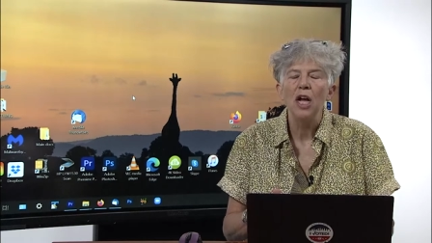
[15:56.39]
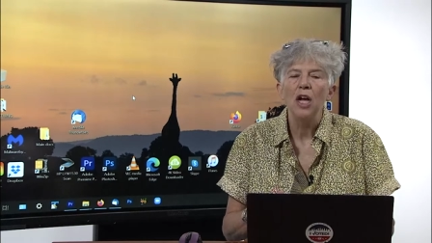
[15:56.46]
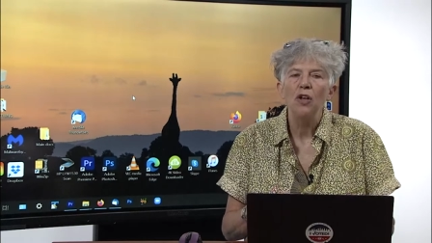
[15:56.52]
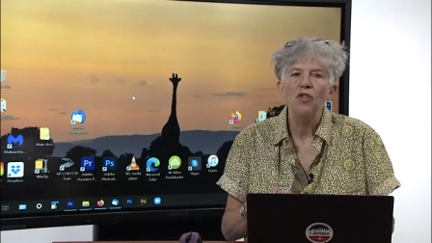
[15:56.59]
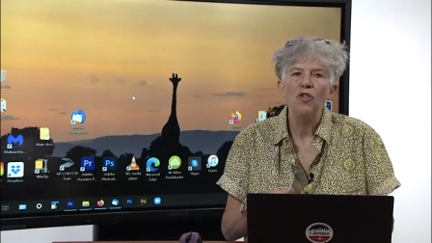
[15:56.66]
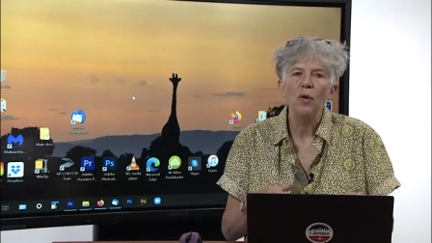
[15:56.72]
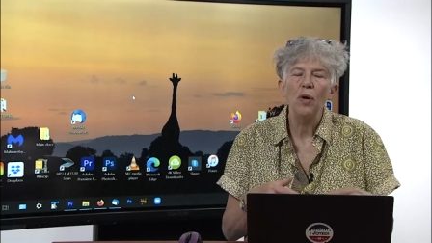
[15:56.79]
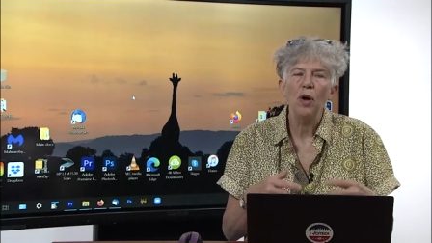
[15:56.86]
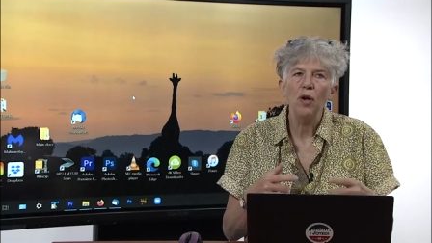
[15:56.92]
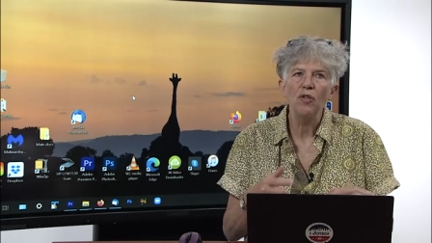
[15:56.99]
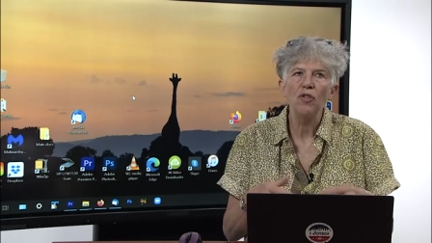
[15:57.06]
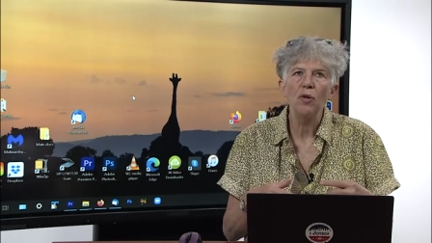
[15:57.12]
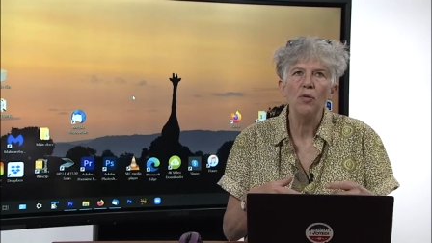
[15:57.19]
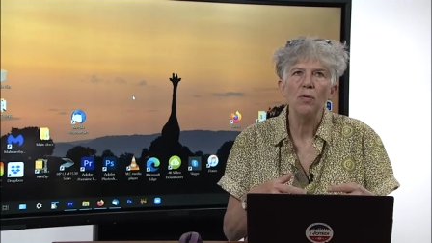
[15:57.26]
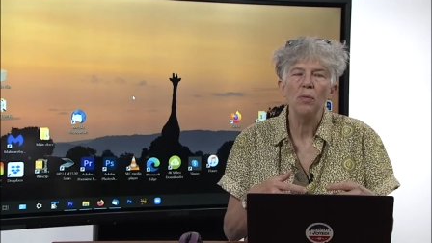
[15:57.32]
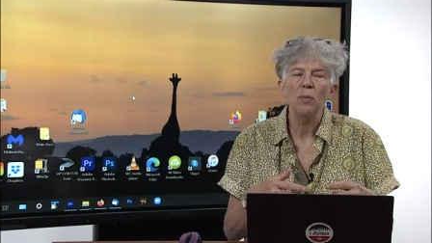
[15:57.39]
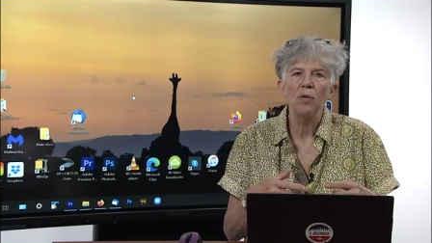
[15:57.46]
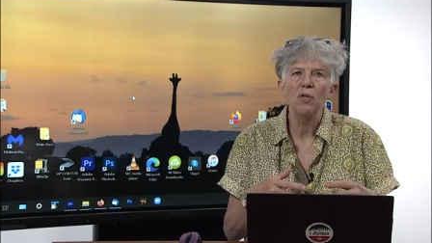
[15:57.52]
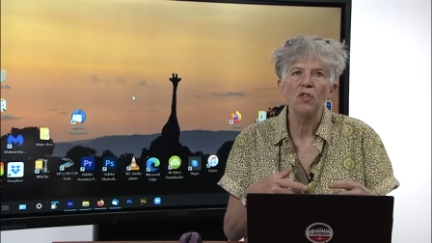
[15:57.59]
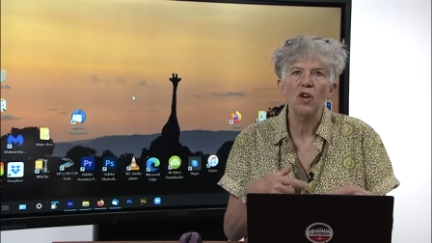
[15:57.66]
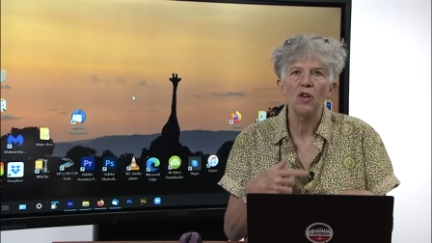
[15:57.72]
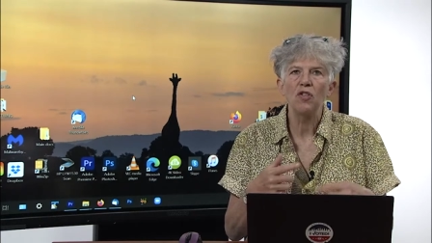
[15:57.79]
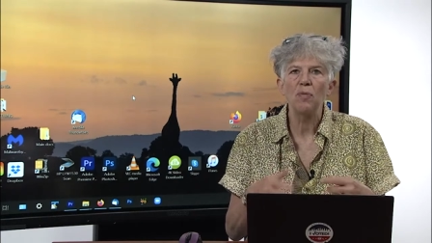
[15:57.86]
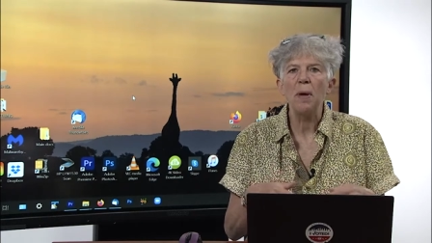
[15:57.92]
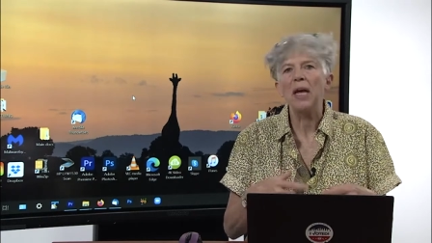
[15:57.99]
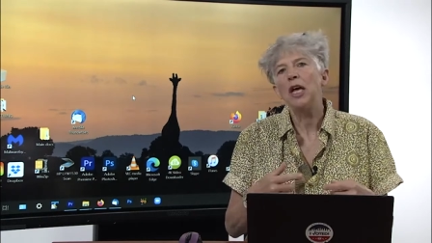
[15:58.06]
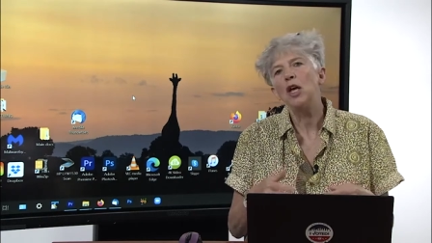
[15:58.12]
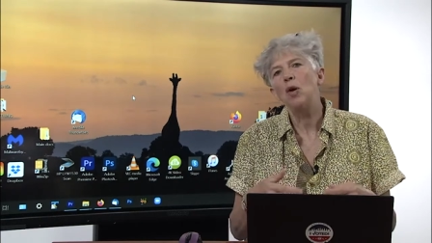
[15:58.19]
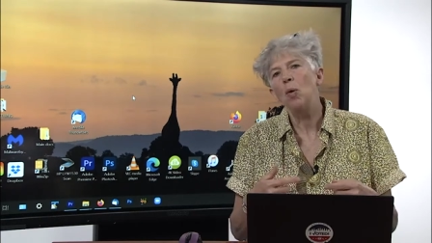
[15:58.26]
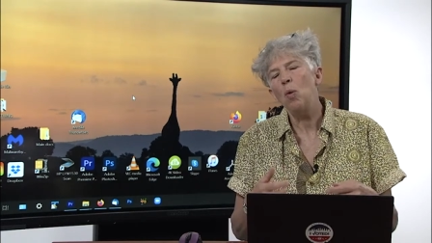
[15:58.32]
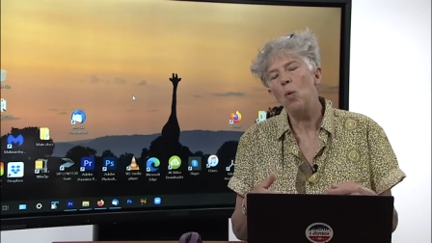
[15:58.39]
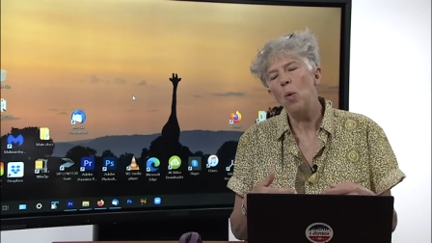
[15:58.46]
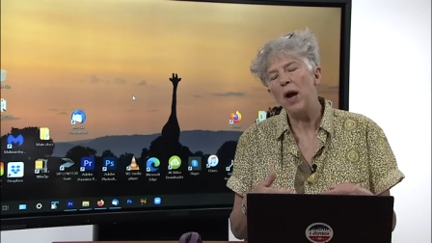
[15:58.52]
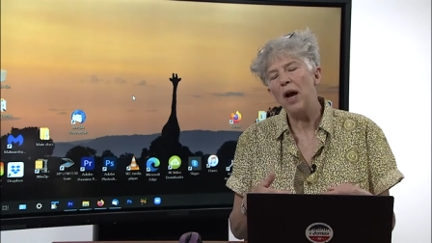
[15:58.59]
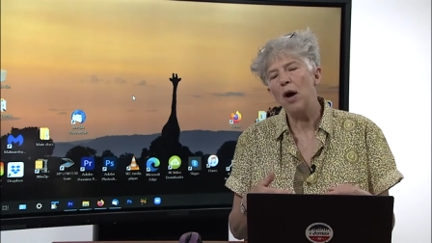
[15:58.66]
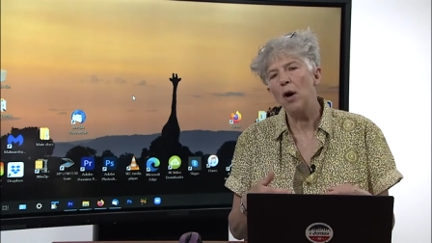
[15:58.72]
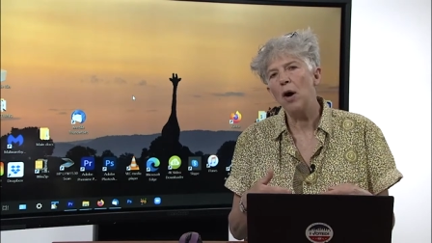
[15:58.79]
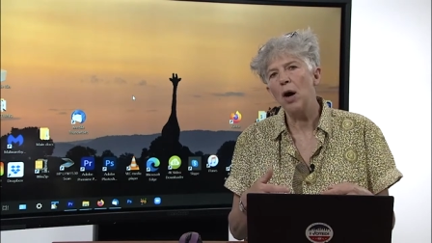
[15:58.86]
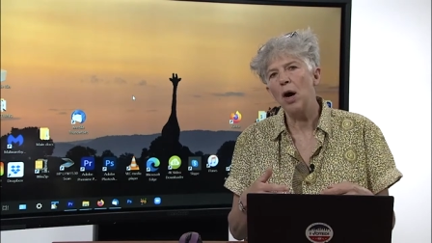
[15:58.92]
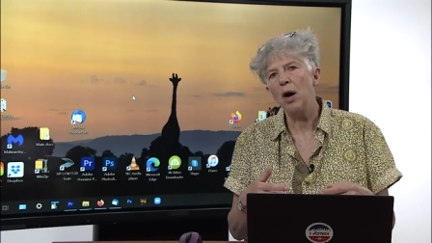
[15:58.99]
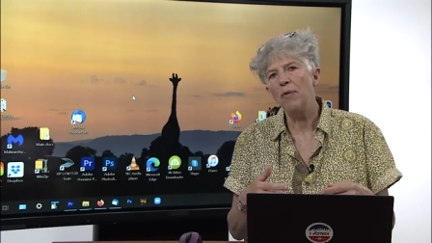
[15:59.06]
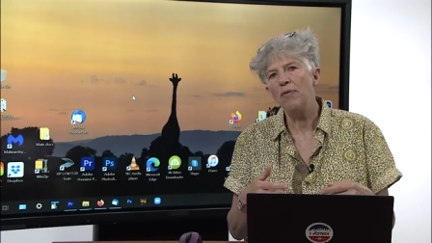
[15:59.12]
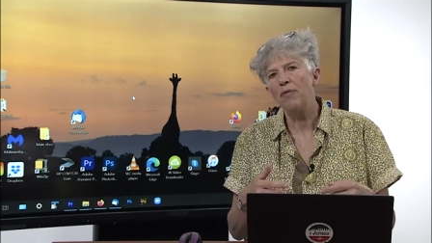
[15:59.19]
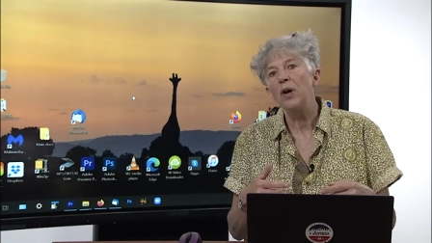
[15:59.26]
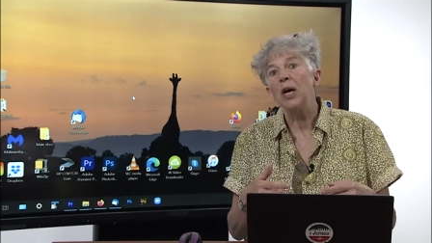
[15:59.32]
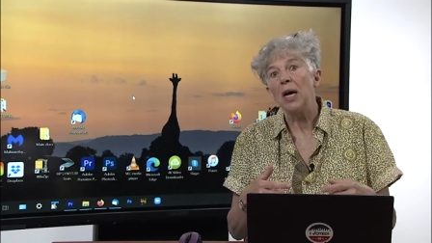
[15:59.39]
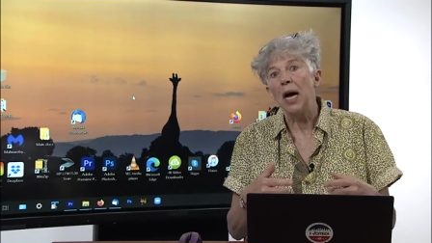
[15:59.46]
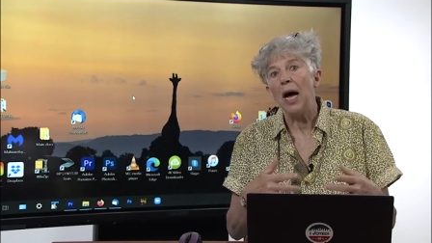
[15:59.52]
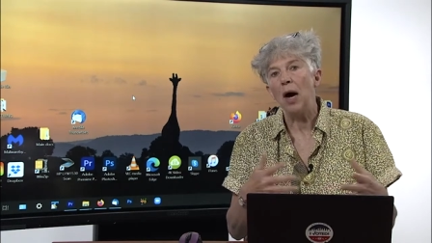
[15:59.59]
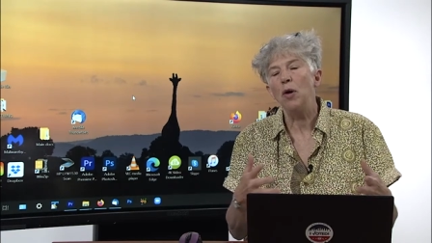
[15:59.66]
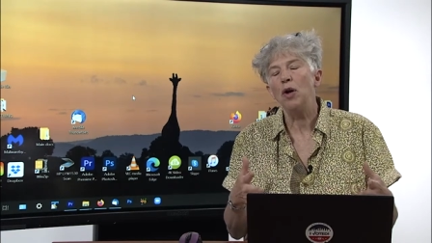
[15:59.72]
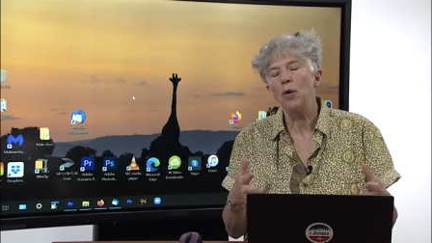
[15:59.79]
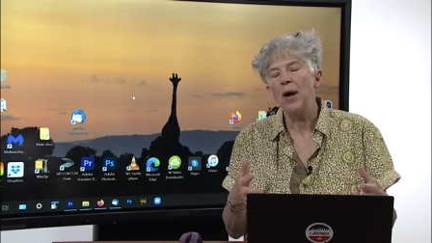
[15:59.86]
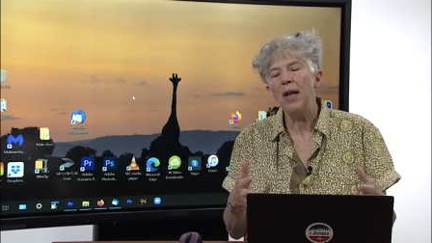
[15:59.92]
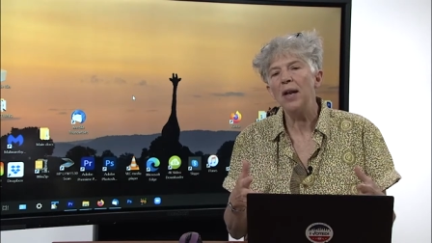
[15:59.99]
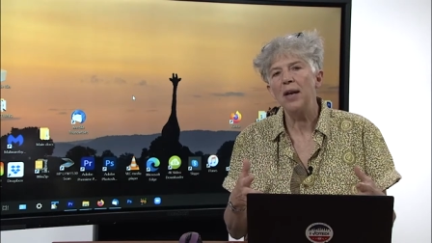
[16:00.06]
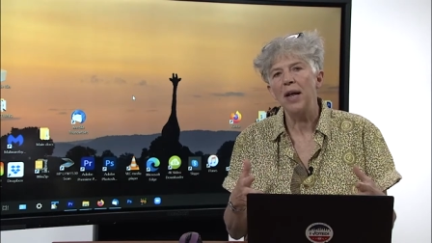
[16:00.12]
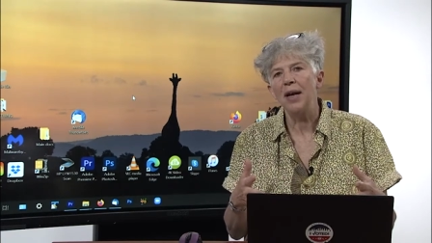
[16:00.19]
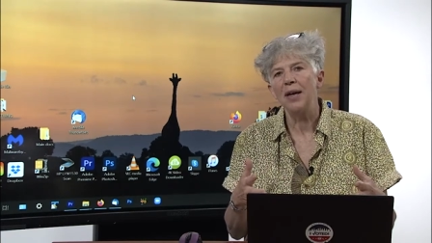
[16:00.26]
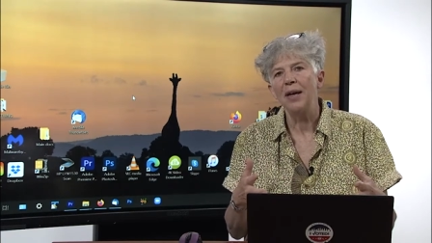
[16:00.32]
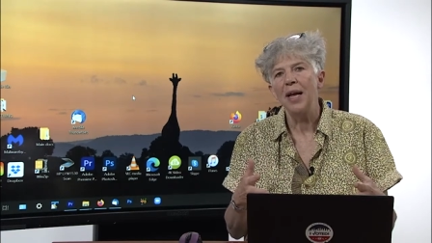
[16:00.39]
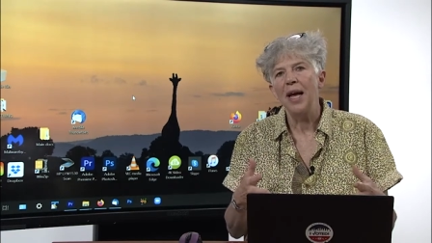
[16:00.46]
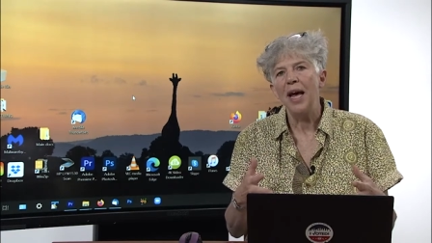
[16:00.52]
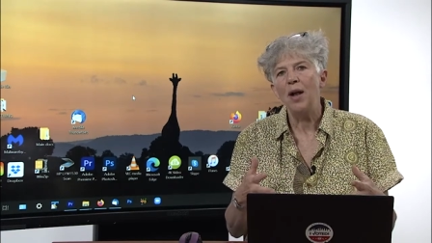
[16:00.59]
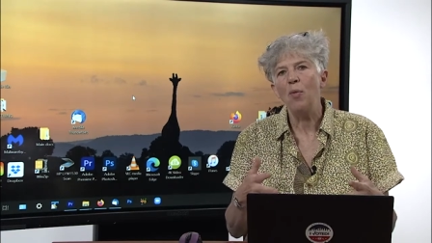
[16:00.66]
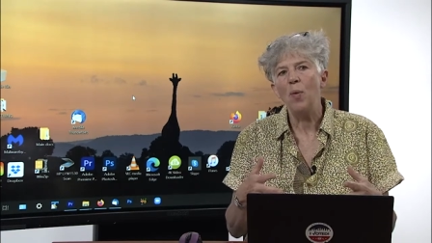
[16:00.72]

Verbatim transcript: So it also starts making you aware of how you're editing and